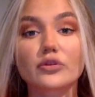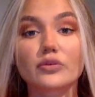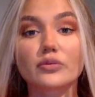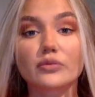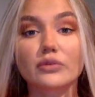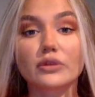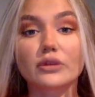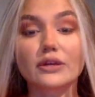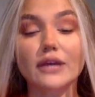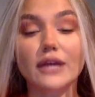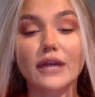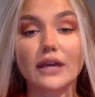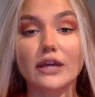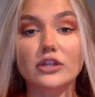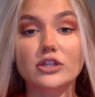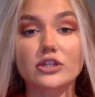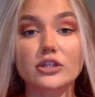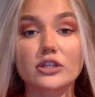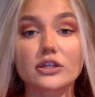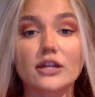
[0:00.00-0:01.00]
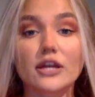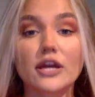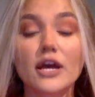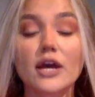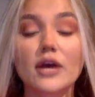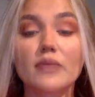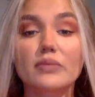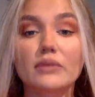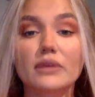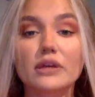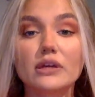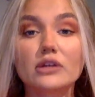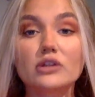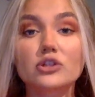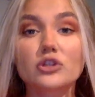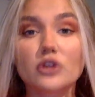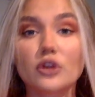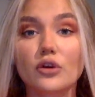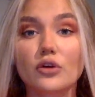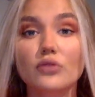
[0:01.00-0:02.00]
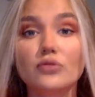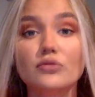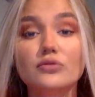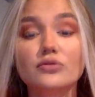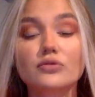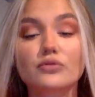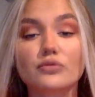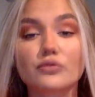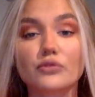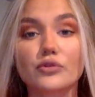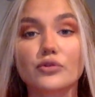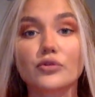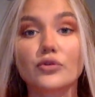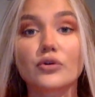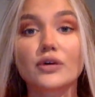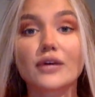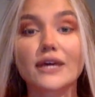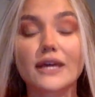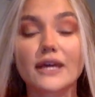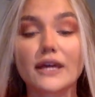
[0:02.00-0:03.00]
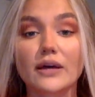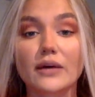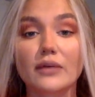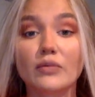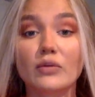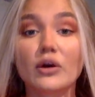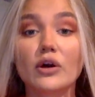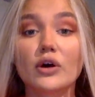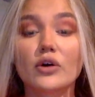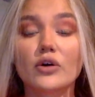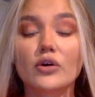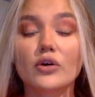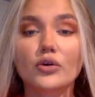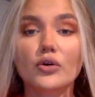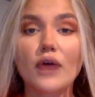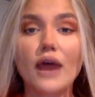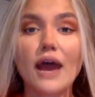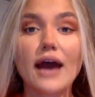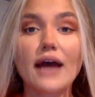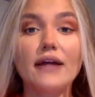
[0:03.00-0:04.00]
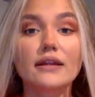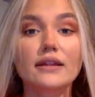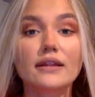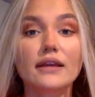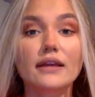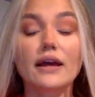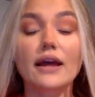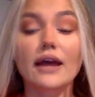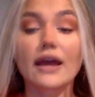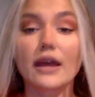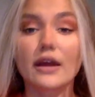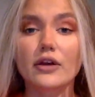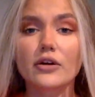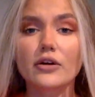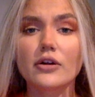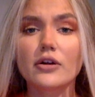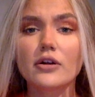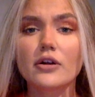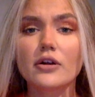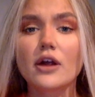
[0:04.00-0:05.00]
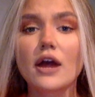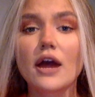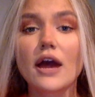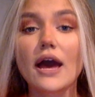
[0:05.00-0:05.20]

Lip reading: communication being shown through Kim, who had anger,